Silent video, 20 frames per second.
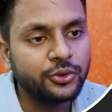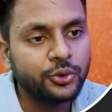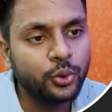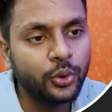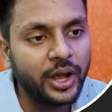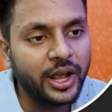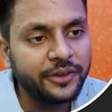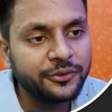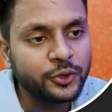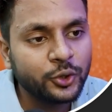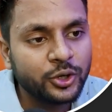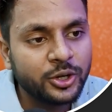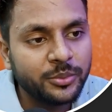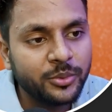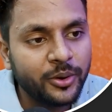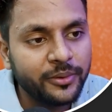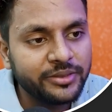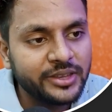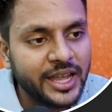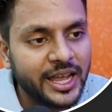You have to
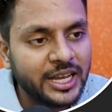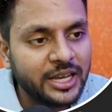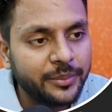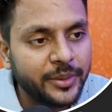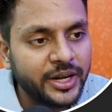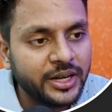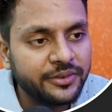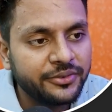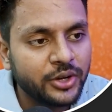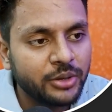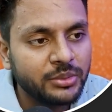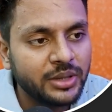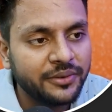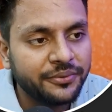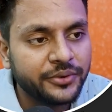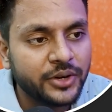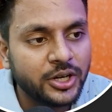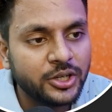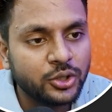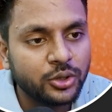remove the element from the
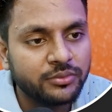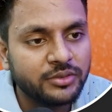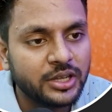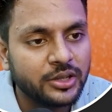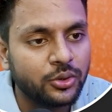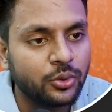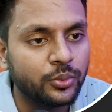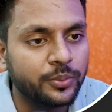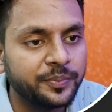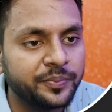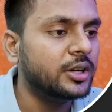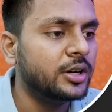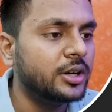front of the queue.